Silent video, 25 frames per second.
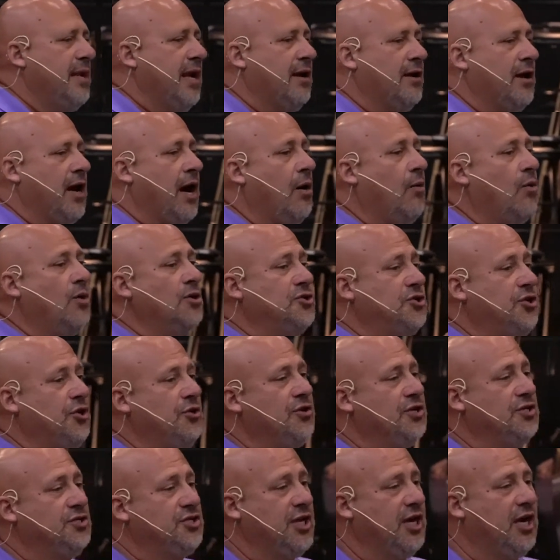Now, I
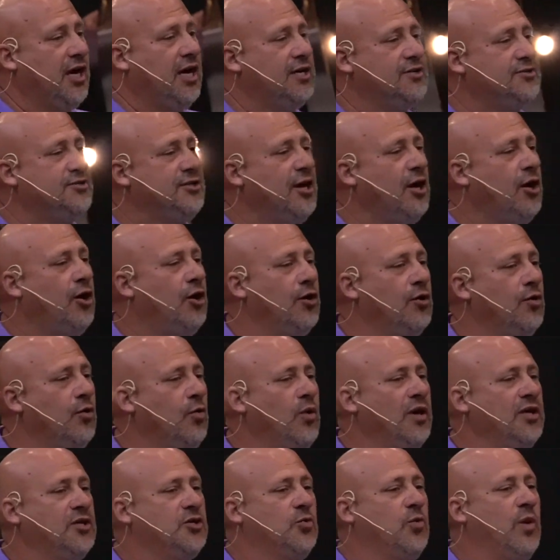want you to judge
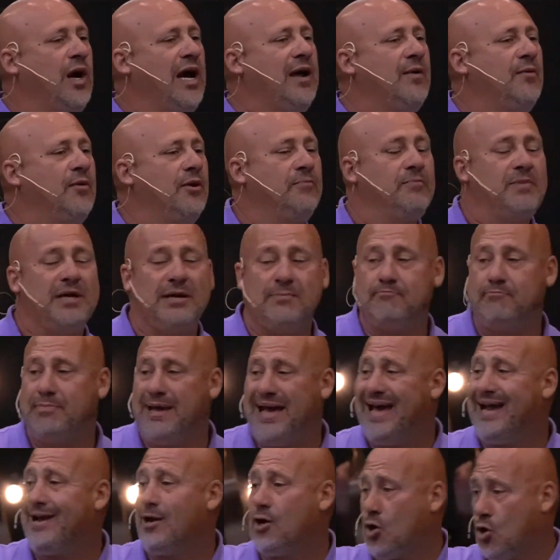on which way would be
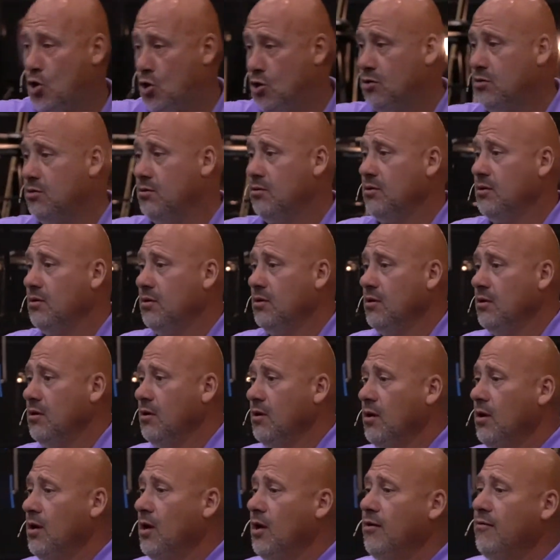better
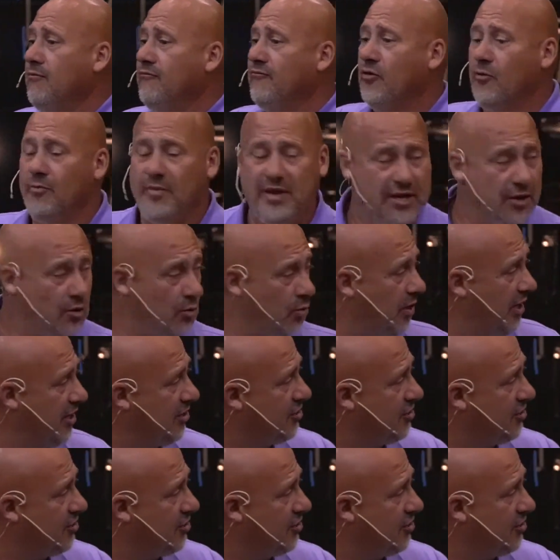for me to